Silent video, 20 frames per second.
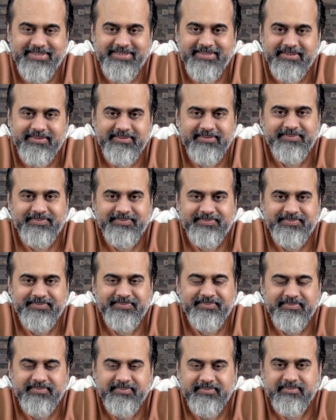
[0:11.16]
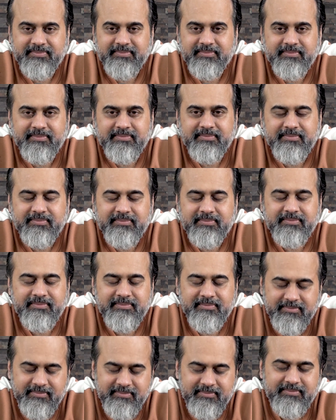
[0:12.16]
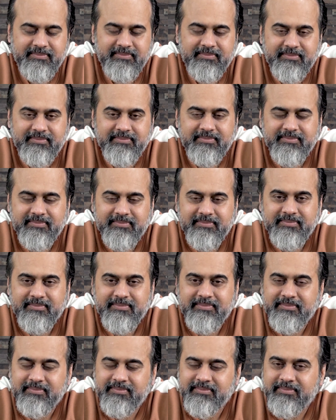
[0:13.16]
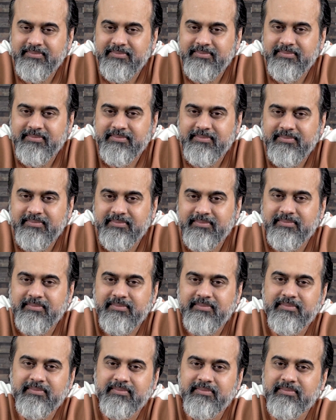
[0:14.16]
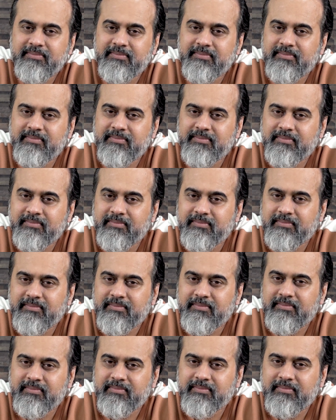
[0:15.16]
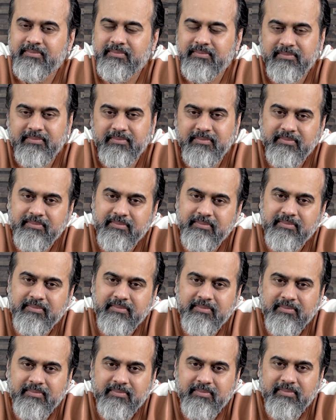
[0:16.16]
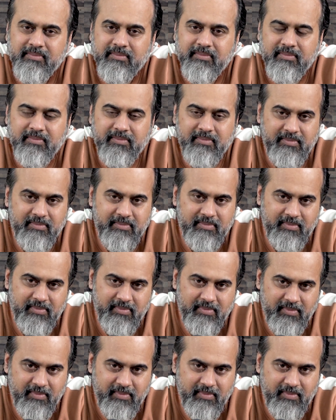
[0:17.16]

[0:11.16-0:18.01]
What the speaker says: (not speaking)